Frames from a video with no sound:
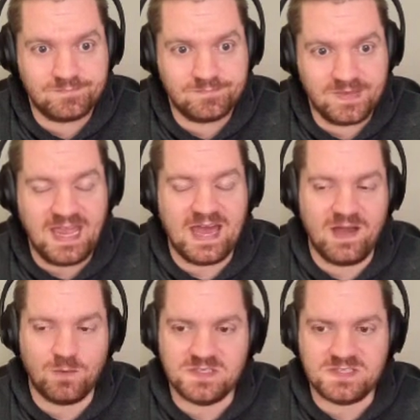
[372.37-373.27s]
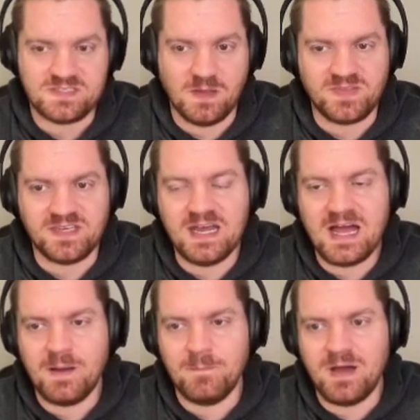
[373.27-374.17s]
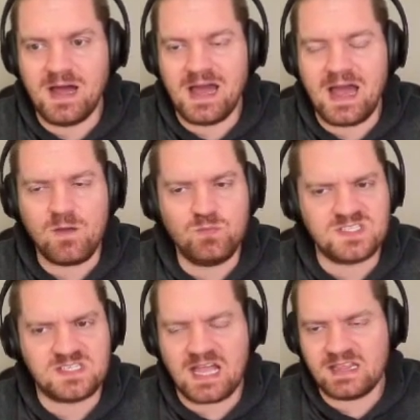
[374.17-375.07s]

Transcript: Yeah, that was something. I